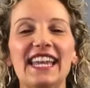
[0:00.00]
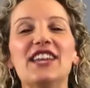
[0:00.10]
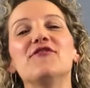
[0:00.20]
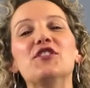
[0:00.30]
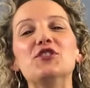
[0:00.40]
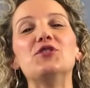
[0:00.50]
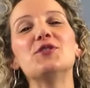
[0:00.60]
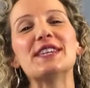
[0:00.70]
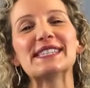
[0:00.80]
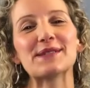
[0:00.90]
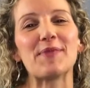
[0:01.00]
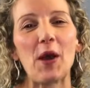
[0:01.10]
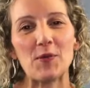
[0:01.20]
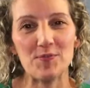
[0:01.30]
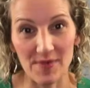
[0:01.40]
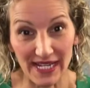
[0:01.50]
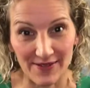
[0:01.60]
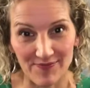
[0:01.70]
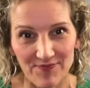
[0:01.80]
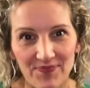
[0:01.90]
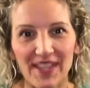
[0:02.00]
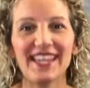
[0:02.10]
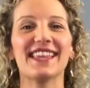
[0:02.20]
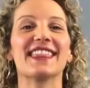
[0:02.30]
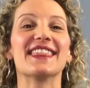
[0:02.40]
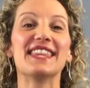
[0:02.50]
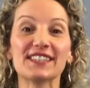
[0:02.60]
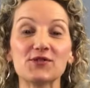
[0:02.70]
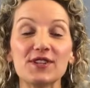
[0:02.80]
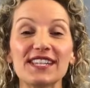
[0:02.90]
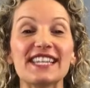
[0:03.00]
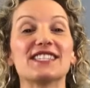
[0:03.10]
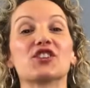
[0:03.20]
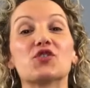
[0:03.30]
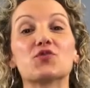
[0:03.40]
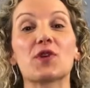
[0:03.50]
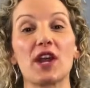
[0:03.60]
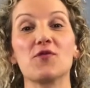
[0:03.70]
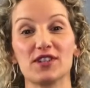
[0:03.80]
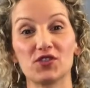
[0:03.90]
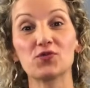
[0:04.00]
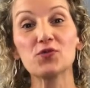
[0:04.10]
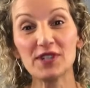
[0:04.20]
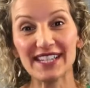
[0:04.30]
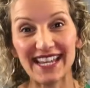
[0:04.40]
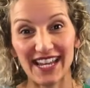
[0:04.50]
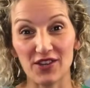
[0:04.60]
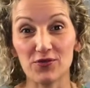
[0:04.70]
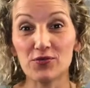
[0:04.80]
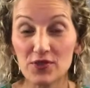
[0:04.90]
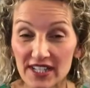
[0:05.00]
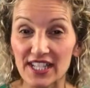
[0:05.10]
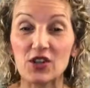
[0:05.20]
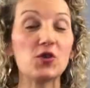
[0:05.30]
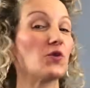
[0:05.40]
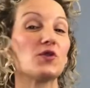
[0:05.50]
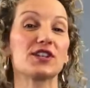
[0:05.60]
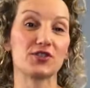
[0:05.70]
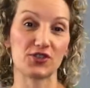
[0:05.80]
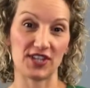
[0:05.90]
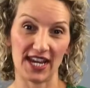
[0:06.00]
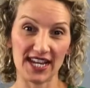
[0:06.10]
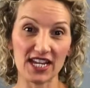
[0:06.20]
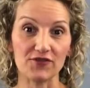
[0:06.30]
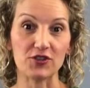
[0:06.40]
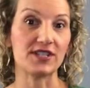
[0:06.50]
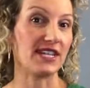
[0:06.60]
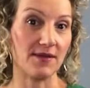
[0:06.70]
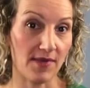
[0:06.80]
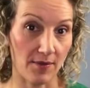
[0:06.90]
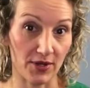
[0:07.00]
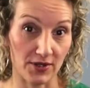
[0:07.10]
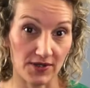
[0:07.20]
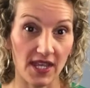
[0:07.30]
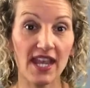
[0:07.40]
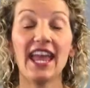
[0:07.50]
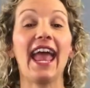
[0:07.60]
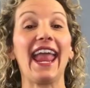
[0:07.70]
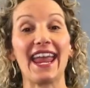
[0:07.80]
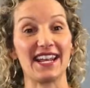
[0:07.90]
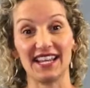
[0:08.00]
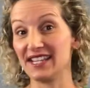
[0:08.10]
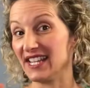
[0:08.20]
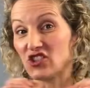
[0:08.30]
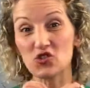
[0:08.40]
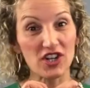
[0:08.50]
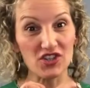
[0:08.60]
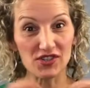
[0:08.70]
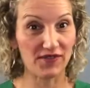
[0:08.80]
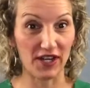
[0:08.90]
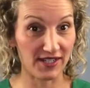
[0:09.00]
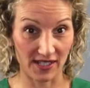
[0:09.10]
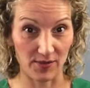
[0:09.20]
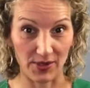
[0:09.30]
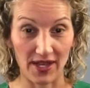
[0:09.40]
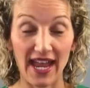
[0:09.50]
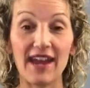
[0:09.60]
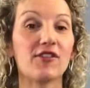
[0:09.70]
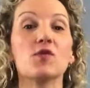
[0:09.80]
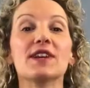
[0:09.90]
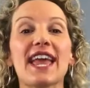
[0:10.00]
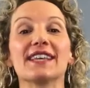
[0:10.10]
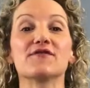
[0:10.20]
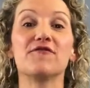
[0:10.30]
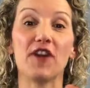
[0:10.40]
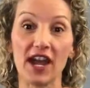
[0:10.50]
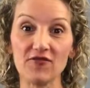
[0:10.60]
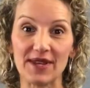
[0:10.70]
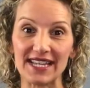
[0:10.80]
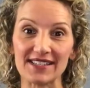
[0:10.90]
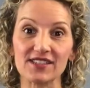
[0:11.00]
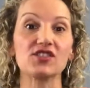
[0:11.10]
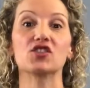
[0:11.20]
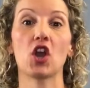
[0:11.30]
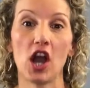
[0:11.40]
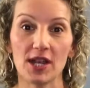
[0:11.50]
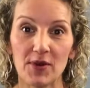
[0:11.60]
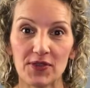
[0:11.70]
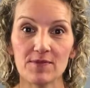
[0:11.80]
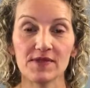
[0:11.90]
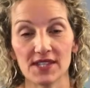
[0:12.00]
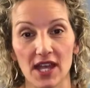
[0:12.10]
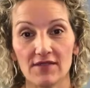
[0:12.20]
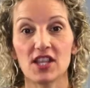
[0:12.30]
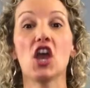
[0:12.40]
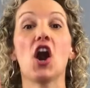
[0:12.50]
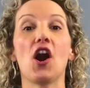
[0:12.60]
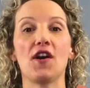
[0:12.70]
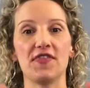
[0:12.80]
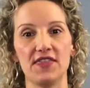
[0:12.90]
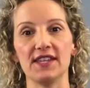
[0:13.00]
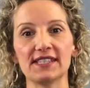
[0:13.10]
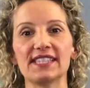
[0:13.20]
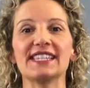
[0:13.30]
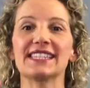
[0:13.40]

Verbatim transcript: If you knew this about me, this one is a great one to really get a really cool understanding of your team members. And instructions are very simple. Everyone has five minutes to talk about themselves on this